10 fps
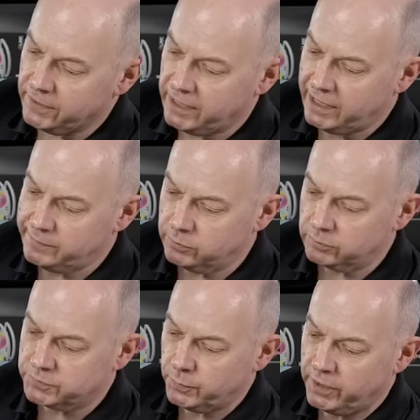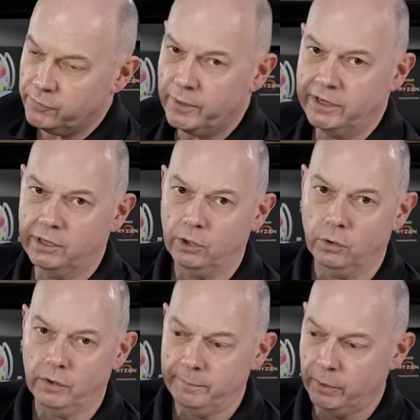the cables when they're running
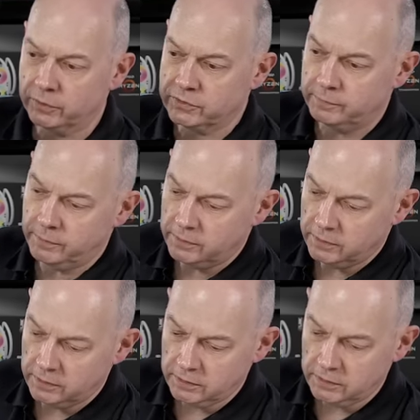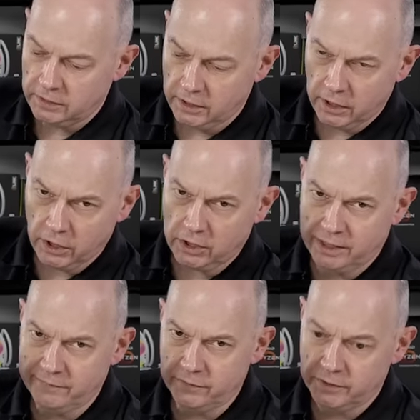along the bottom are
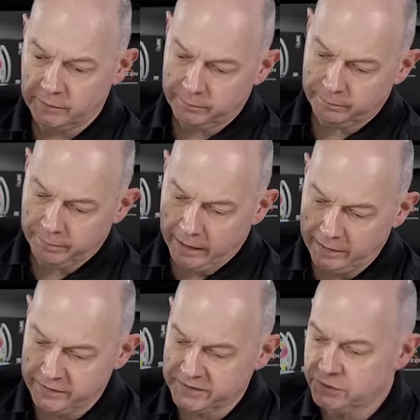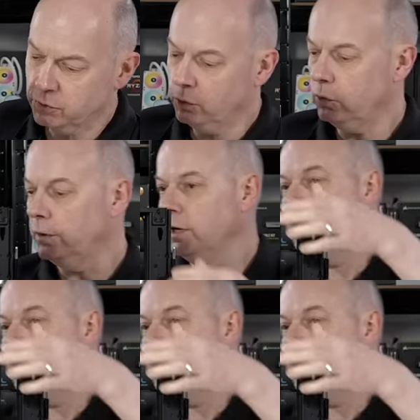covered by this door.